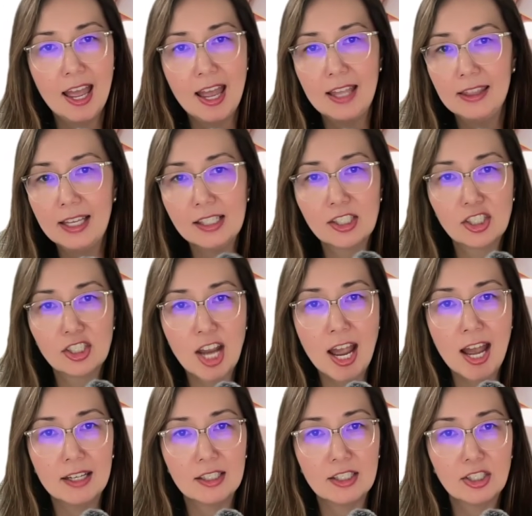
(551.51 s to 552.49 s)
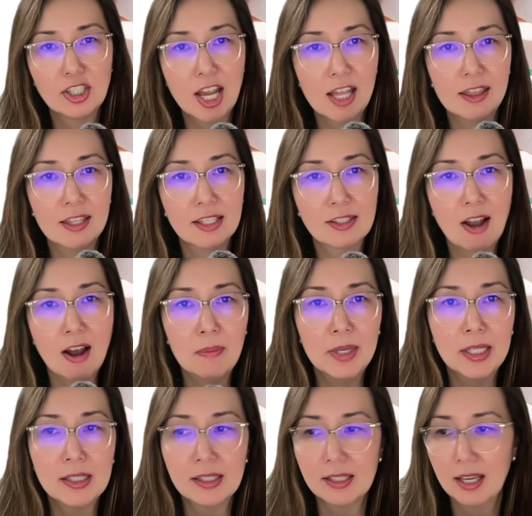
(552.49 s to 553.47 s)
And let's chat in those
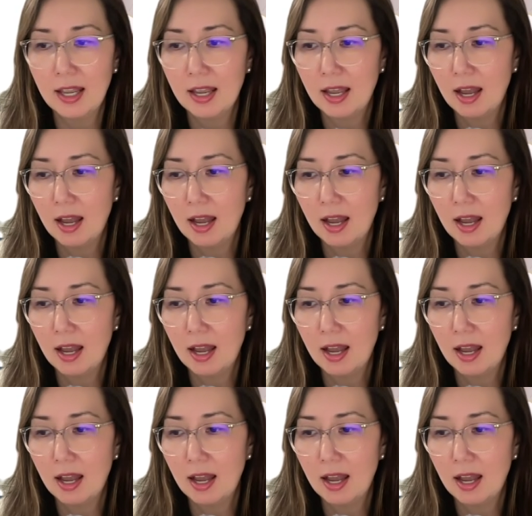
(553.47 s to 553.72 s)
comments.